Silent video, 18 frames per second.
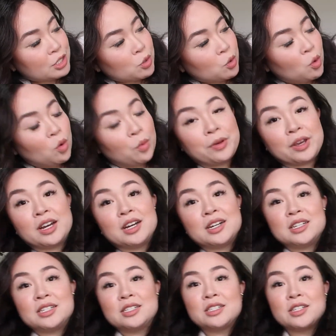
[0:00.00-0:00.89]
It's cool
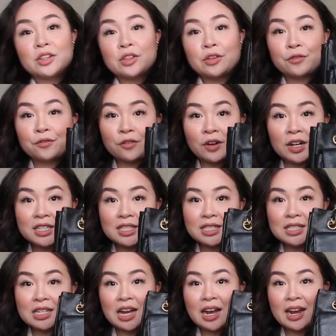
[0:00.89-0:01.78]
because the front
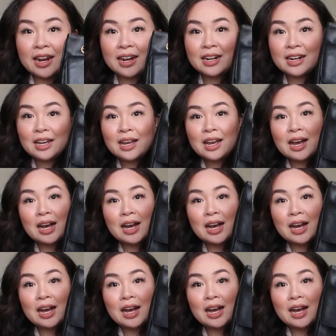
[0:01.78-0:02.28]
side